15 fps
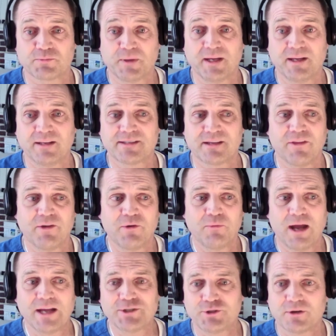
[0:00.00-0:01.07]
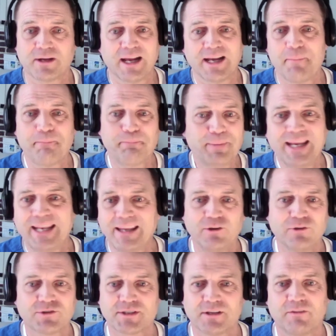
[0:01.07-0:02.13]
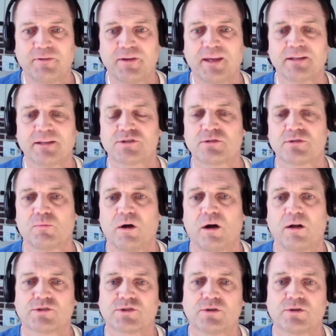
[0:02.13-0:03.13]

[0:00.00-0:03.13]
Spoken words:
because otherwise you're kind of beating yourself against the wall.